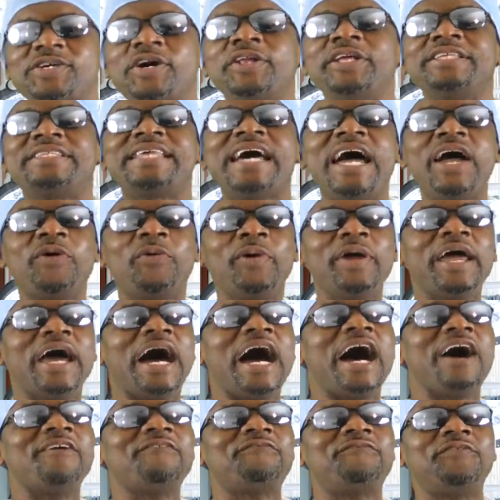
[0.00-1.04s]
all the time we
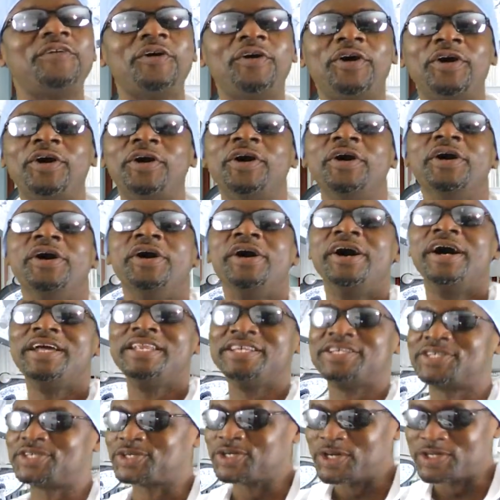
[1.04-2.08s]
have for the
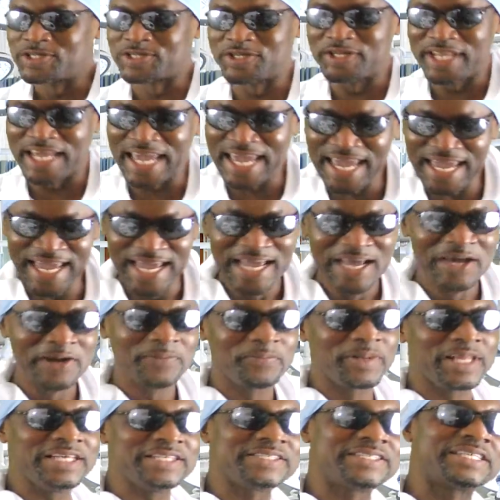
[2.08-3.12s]
show today.
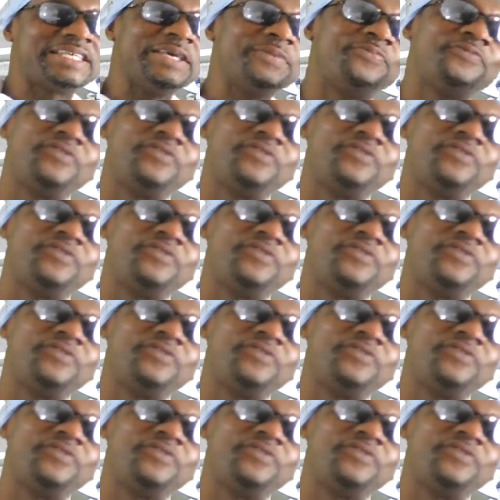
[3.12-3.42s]
Please keep